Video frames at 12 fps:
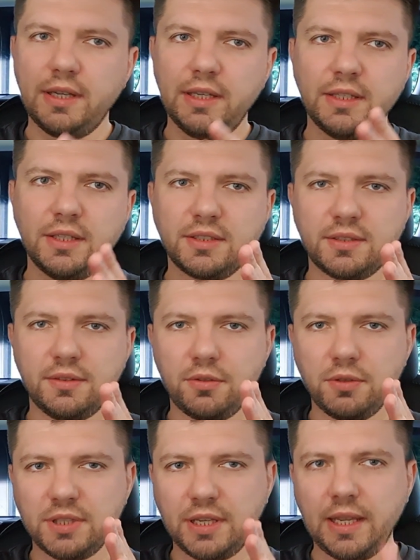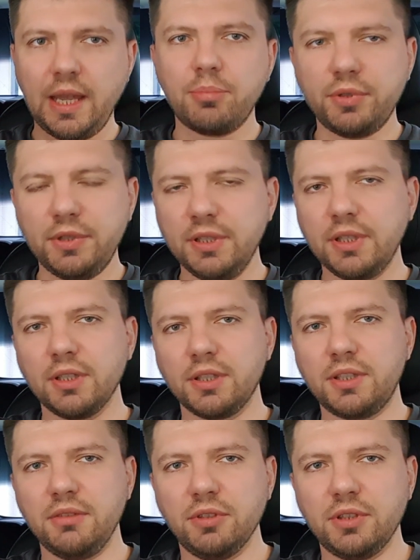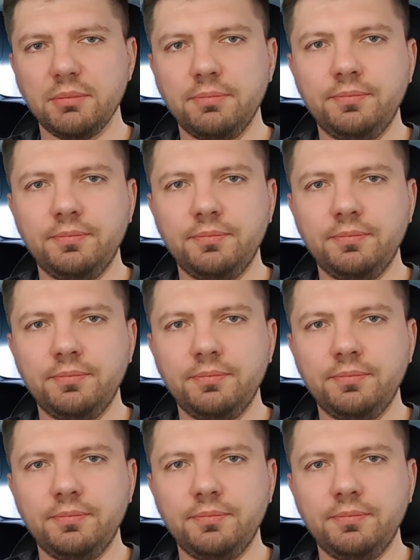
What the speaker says: and there is a gap in connectivity.